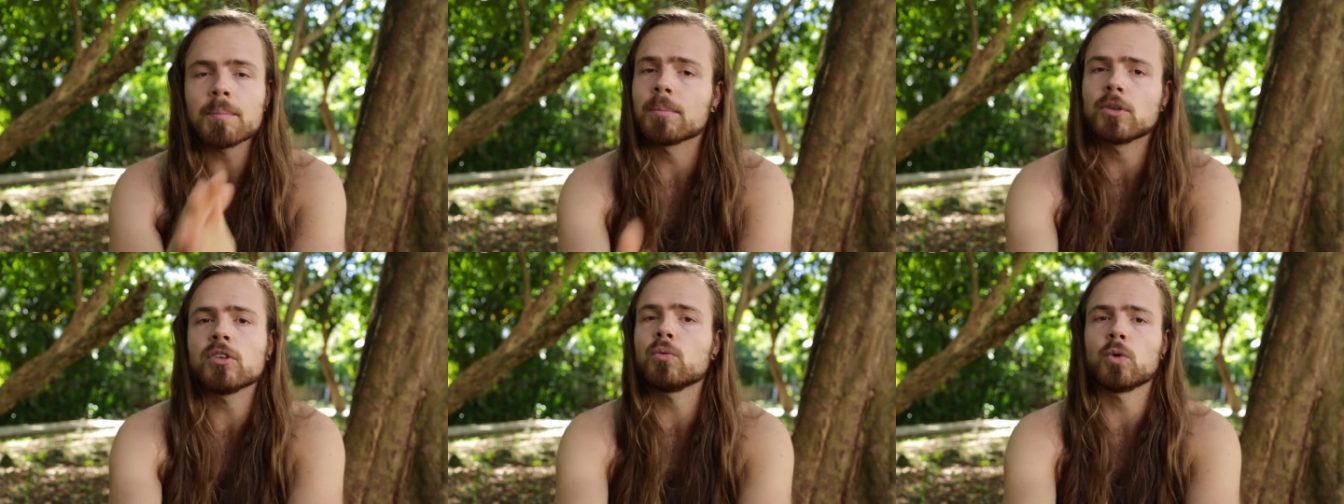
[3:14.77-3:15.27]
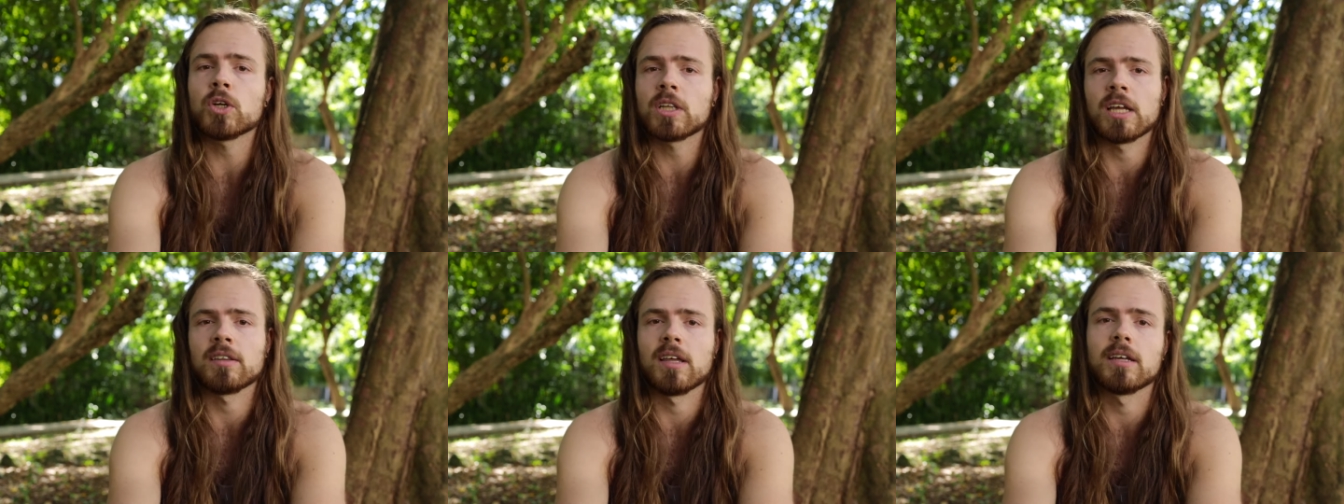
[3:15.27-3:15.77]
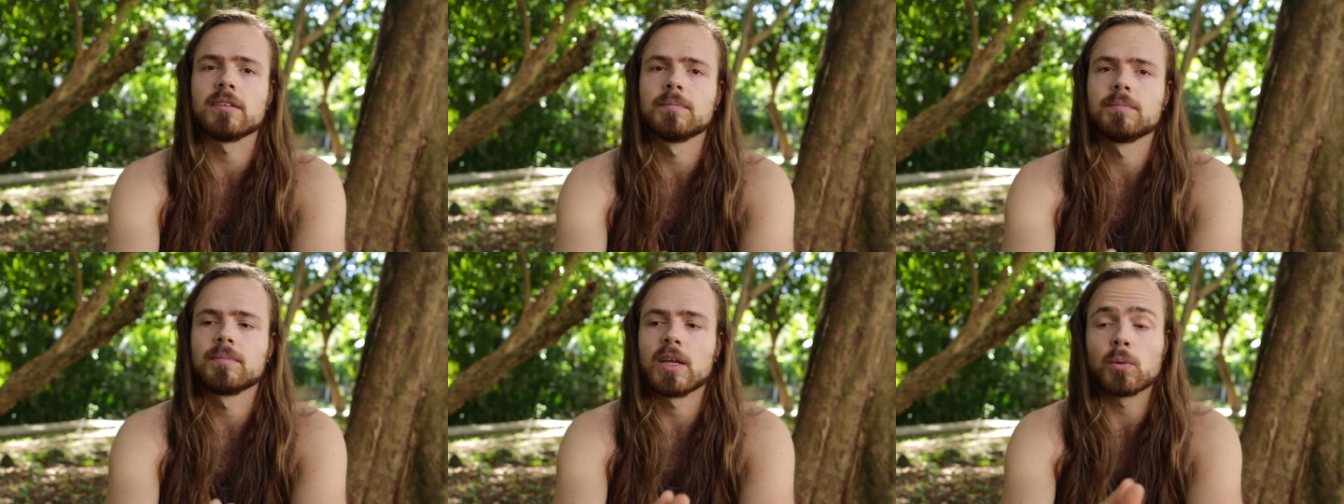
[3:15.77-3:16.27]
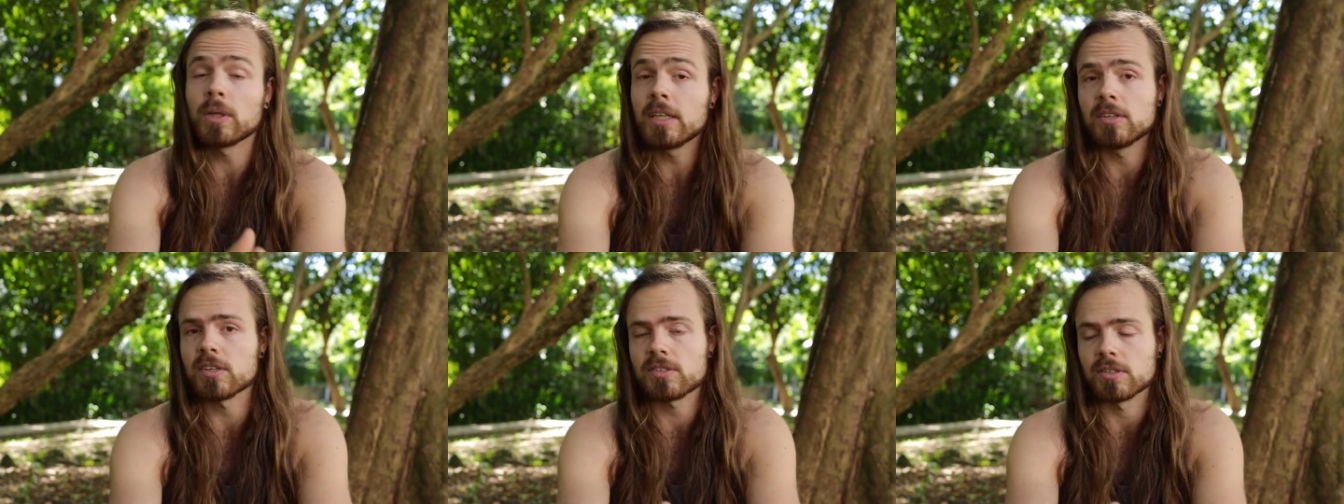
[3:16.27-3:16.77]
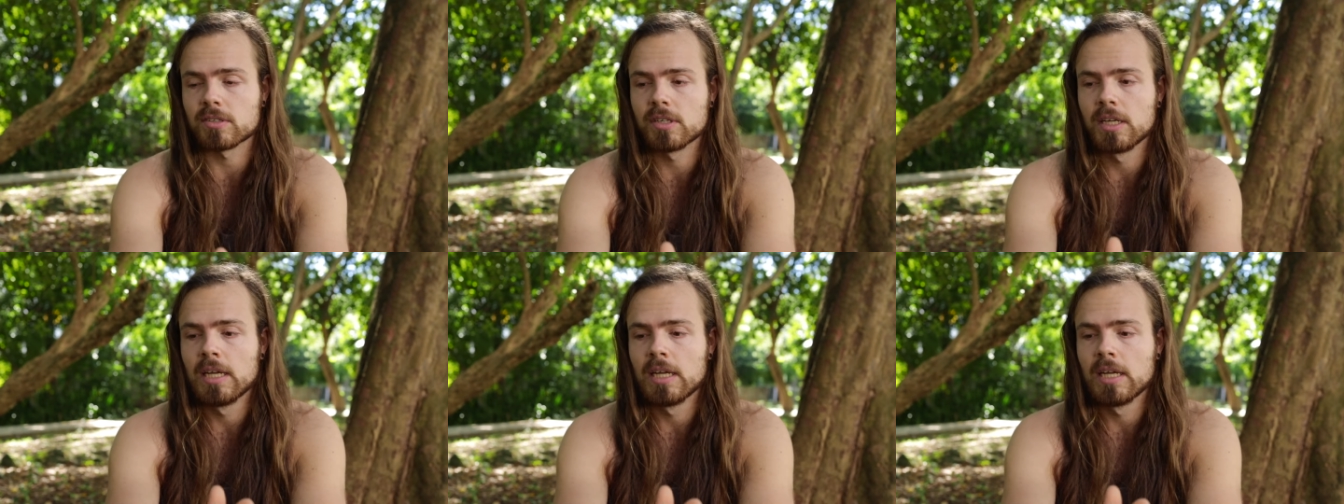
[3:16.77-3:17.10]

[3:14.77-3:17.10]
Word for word: It doesn't work like that. It really doesn't.